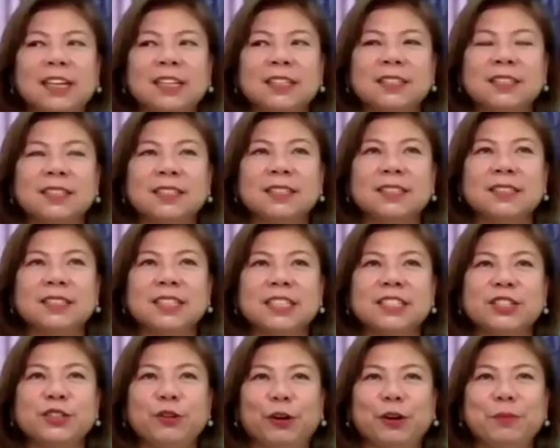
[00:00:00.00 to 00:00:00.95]
is
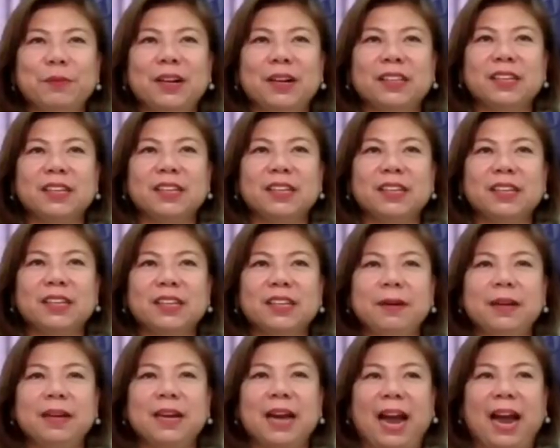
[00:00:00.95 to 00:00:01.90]
just normal that I
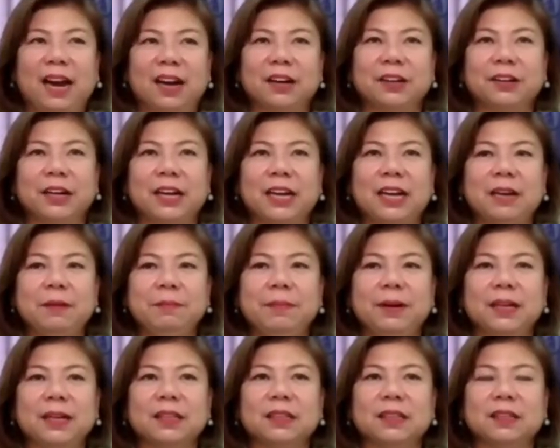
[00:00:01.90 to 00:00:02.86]
will be
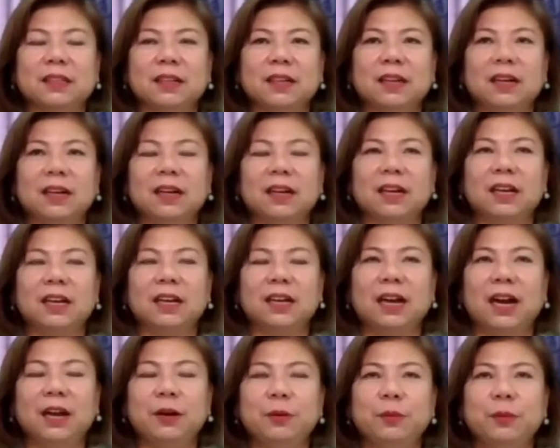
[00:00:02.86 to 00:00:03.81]
angry, but
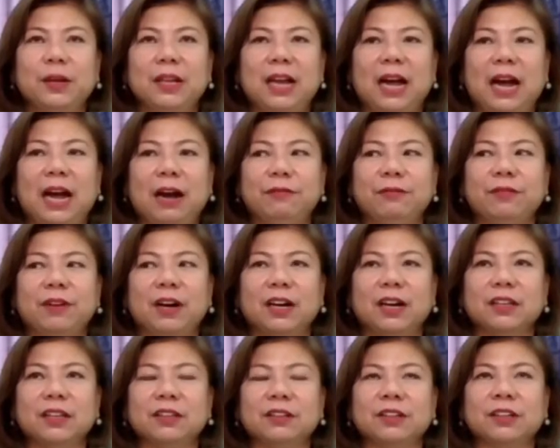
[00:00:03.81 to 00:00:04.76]
I will have
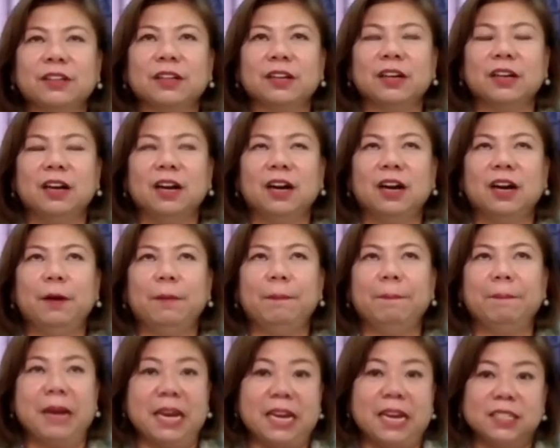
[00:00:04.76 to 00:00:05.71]
other
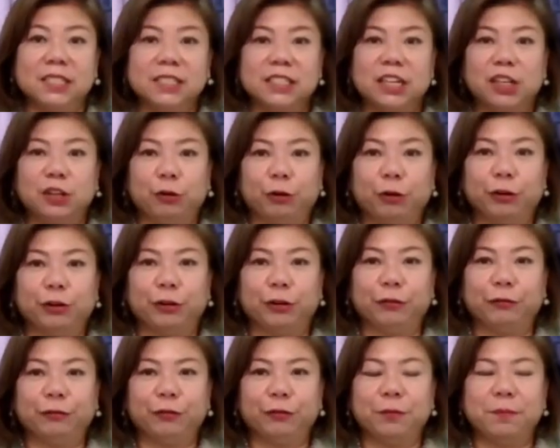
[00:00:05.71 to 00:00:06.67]
means in
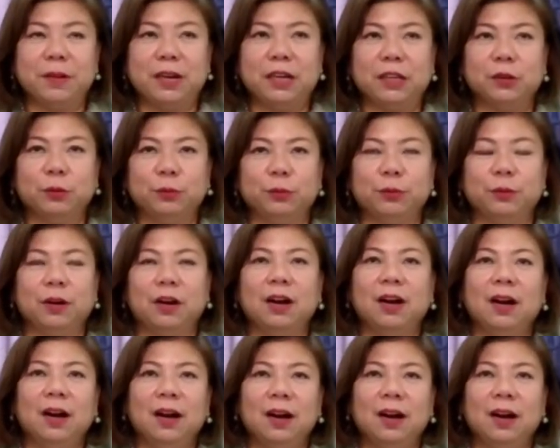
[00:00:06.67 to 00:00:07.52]
order for me to